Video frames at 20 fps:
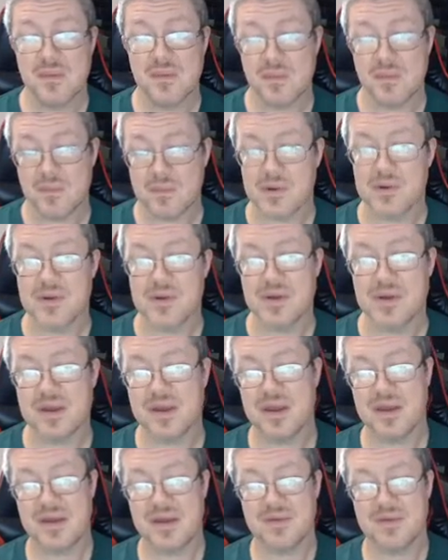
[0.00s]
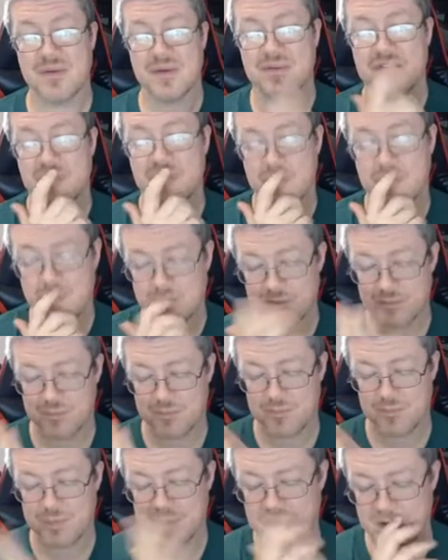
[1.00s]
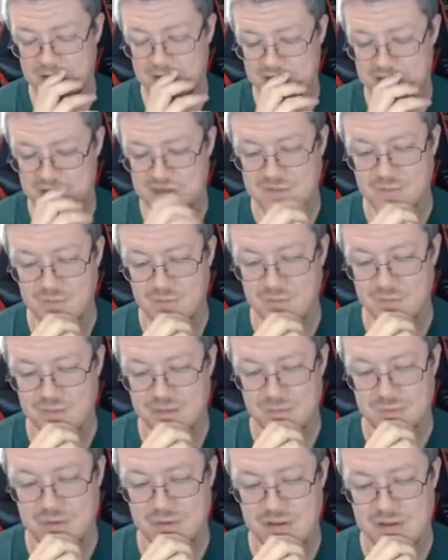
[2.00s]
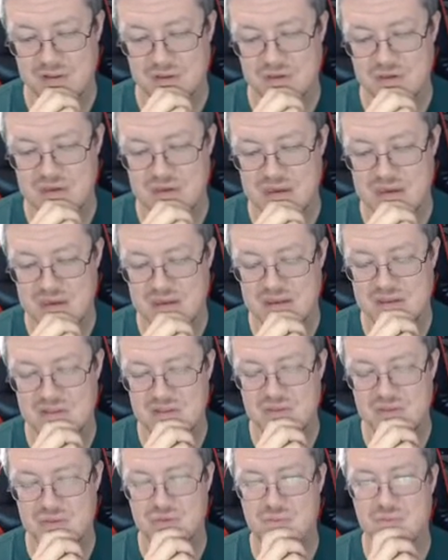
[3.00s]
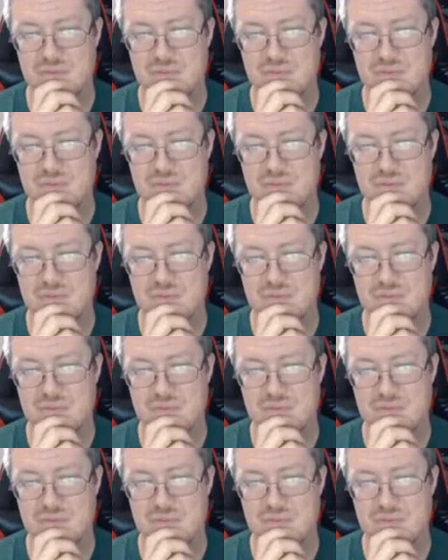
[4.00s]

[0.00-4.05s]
Well, if I was to put it in the scene from Final Fantasy, it's